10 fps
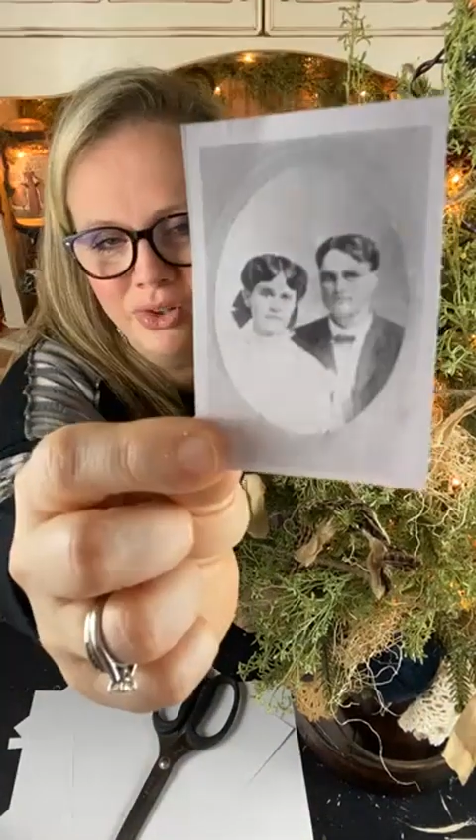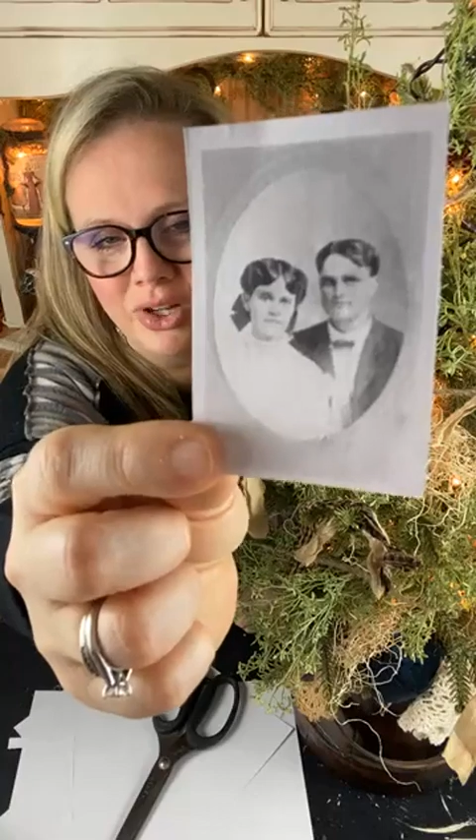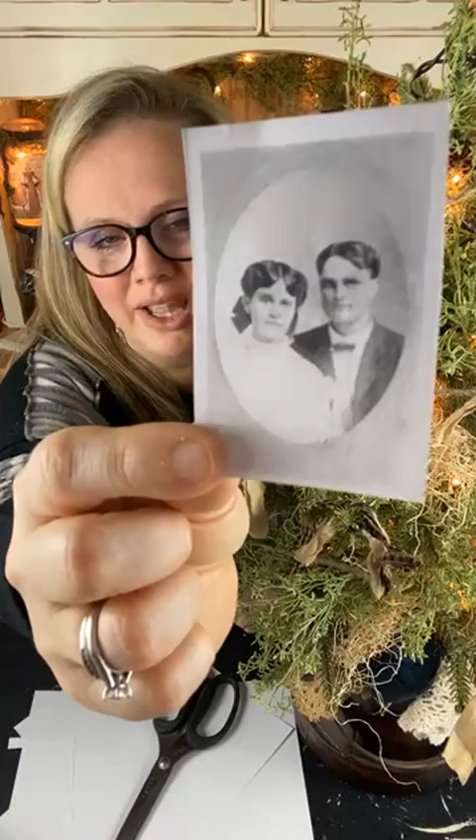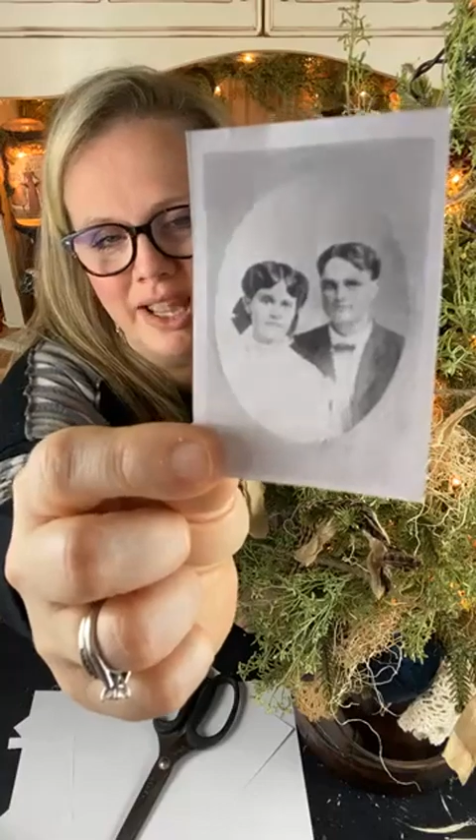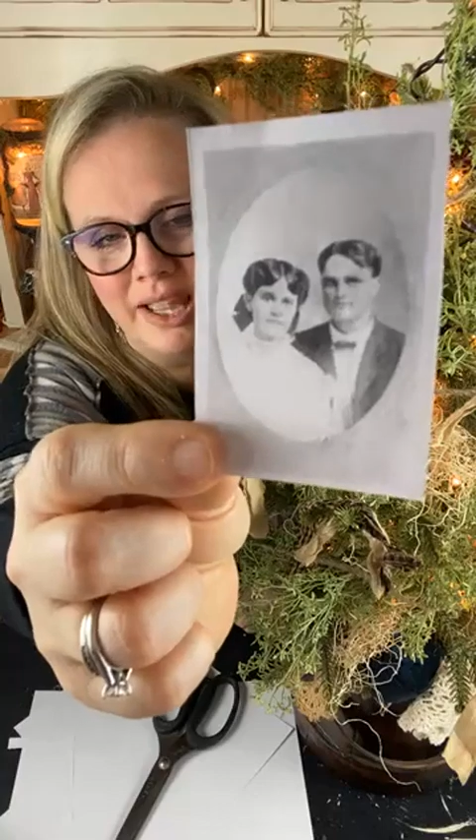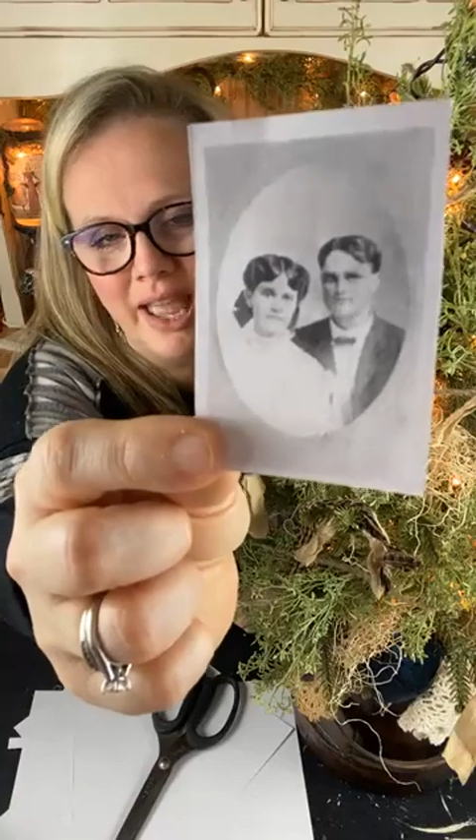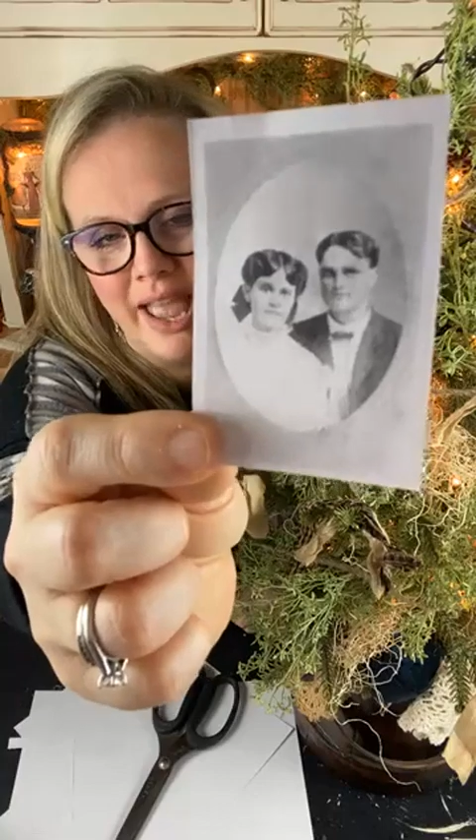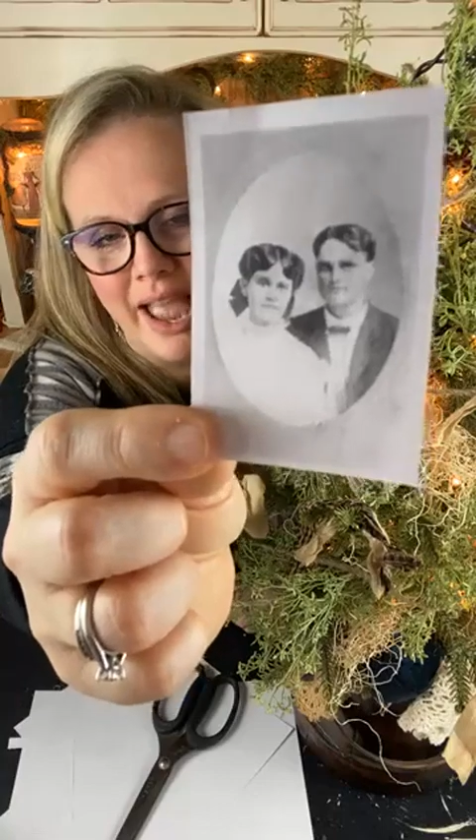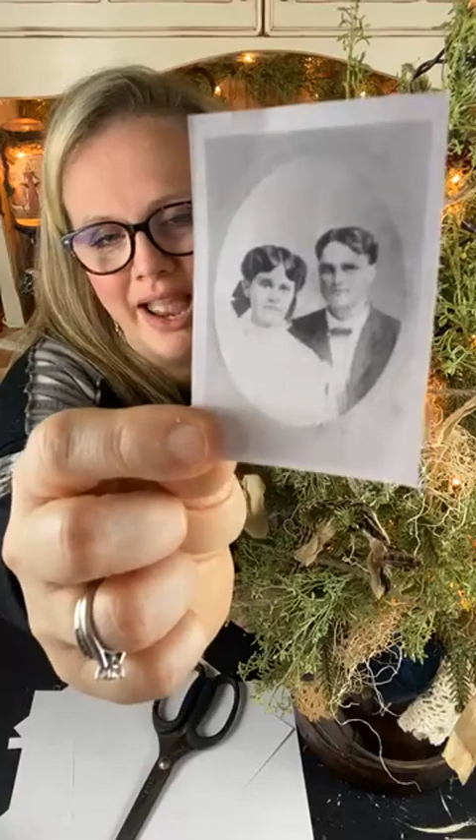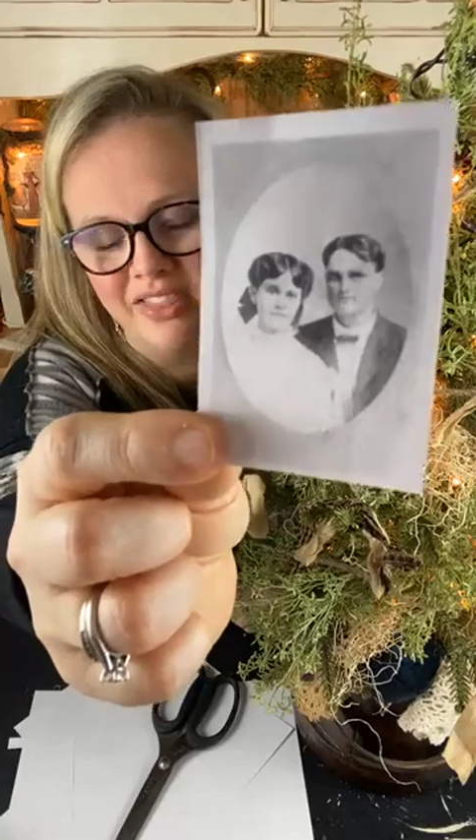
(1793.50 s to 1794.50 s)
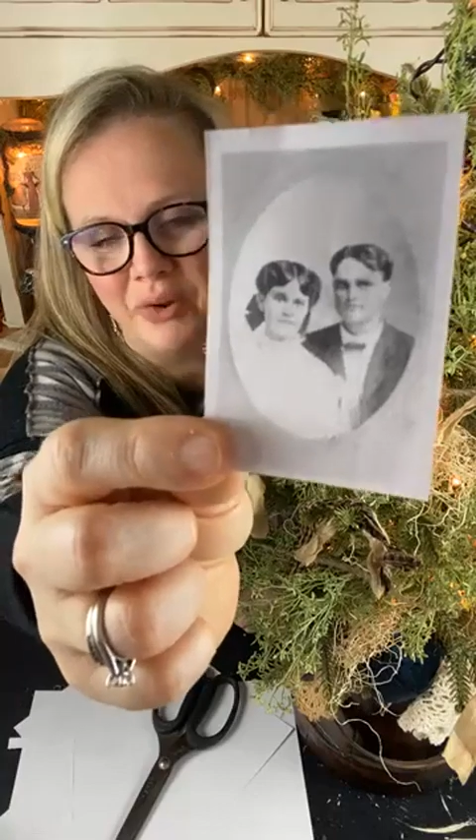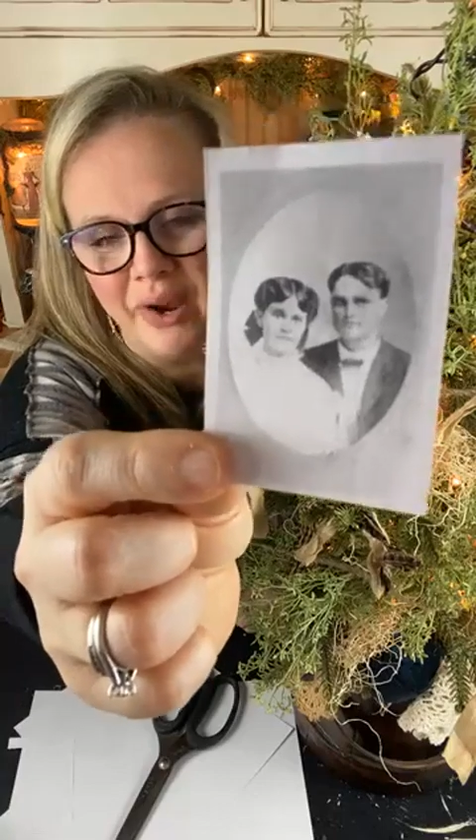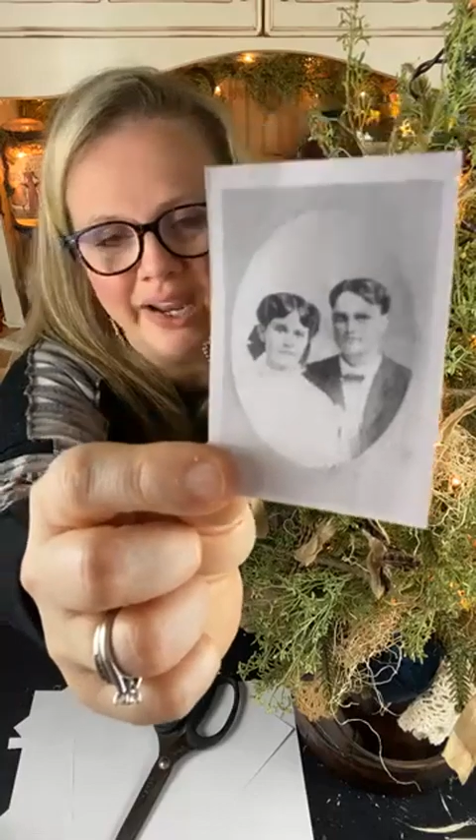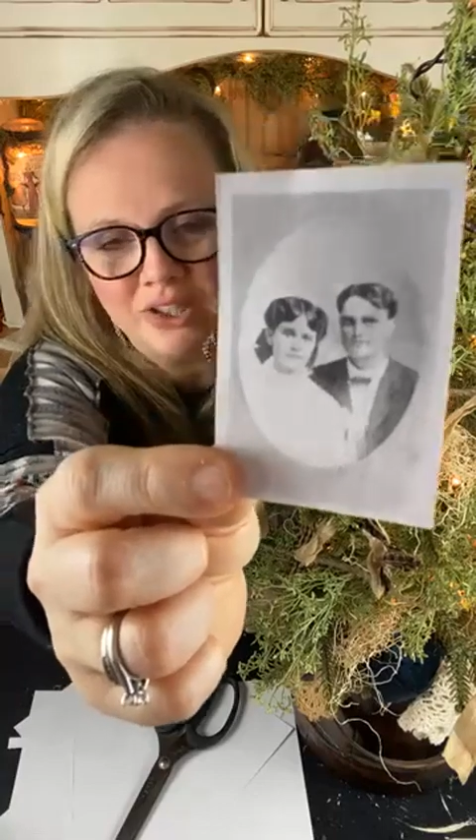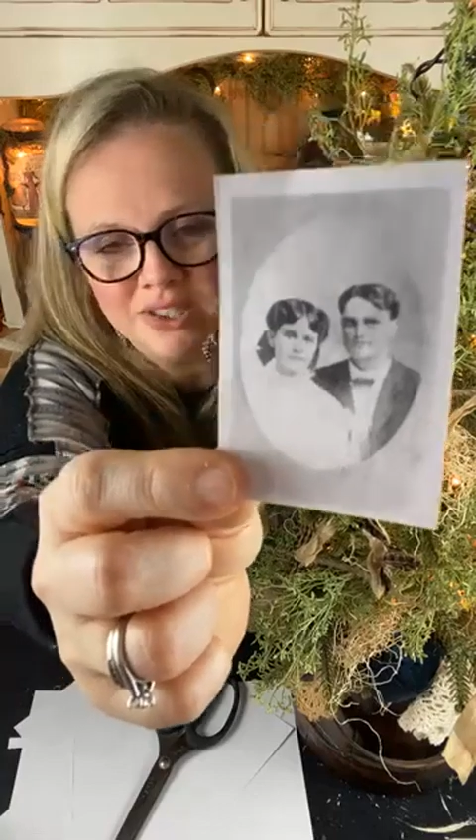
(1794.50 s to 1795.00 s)
looking at their
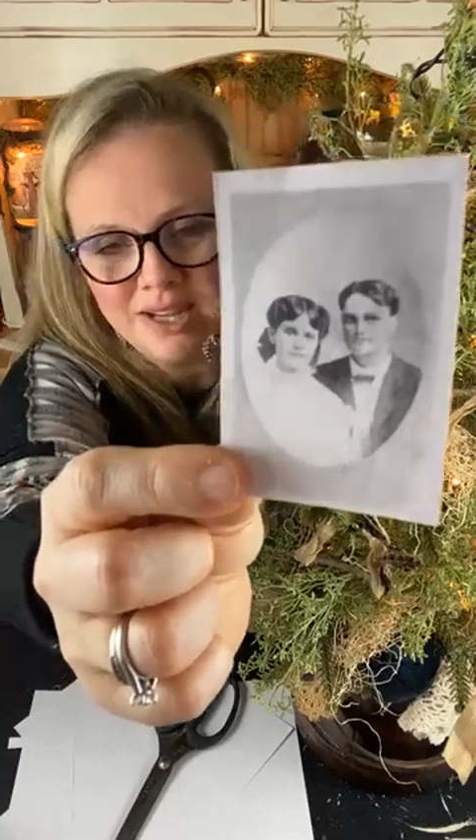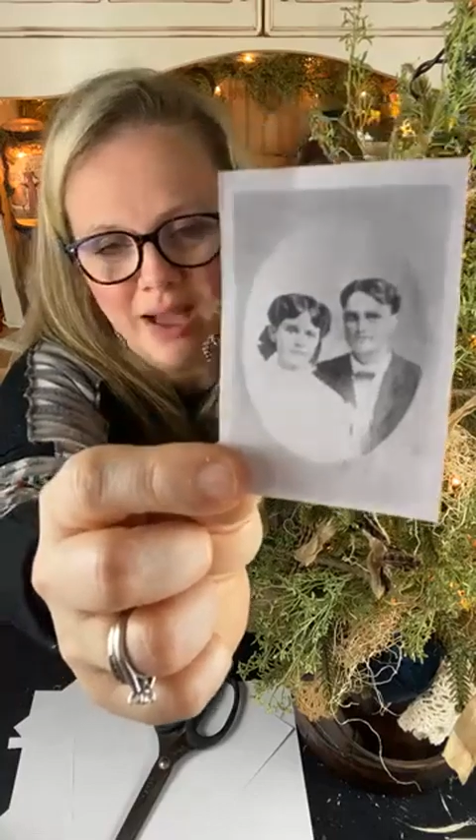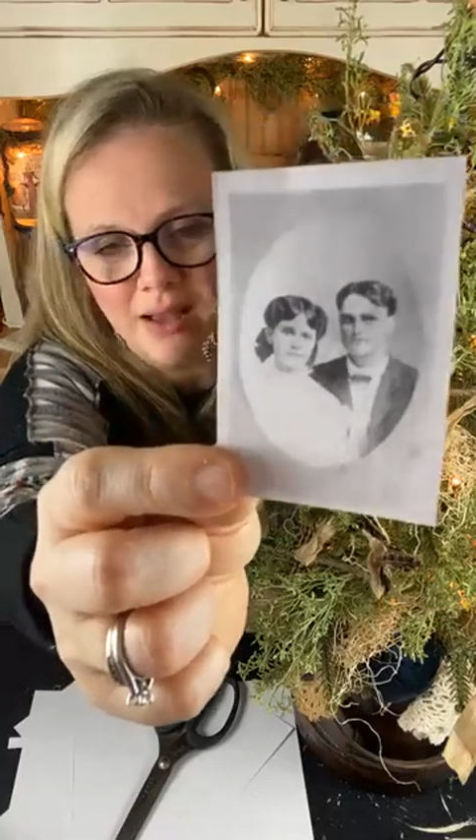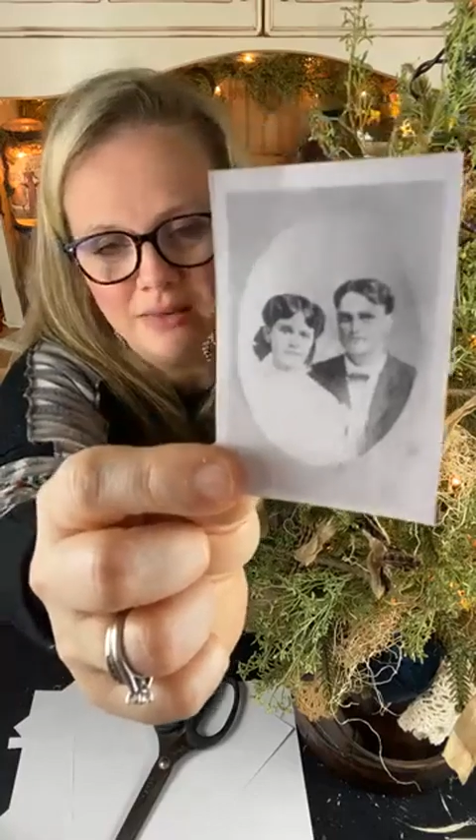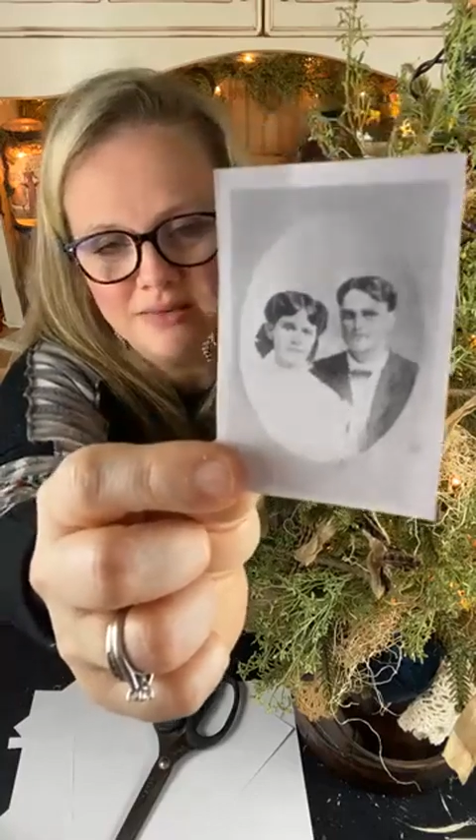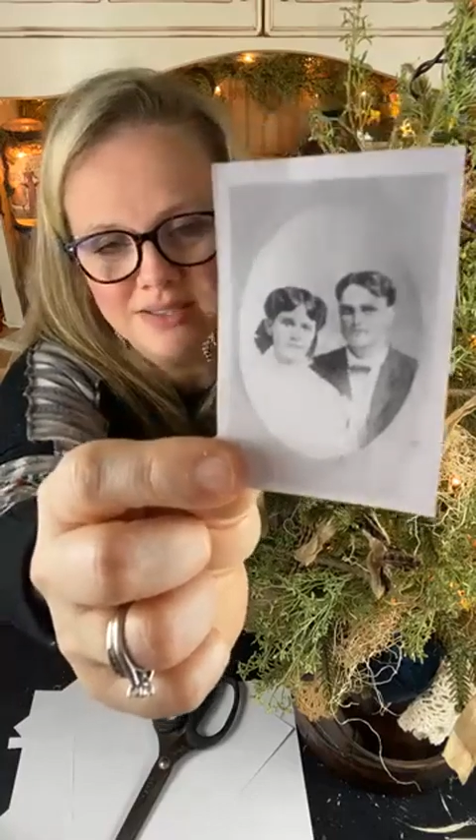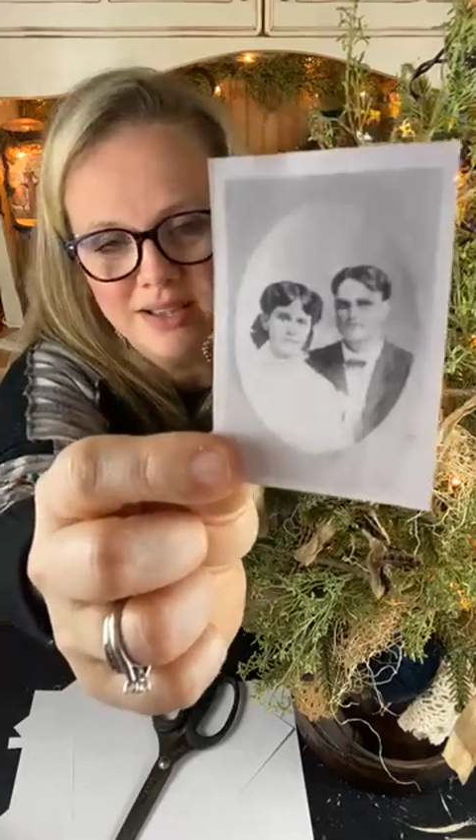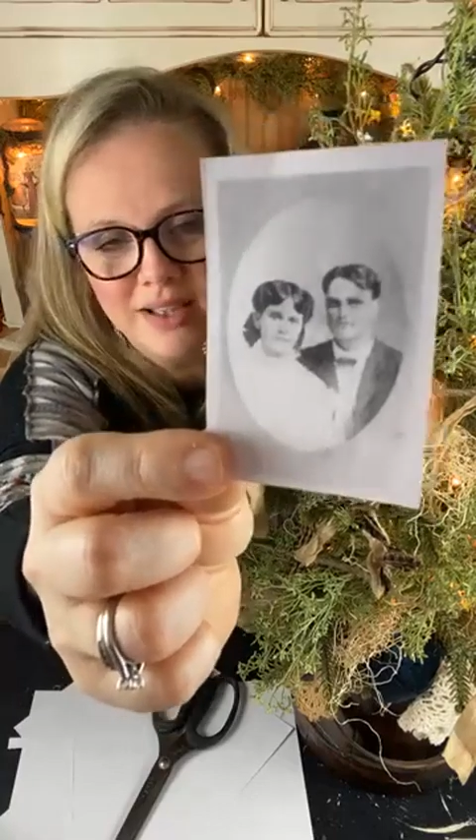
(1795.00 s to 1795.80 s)
hairstyles,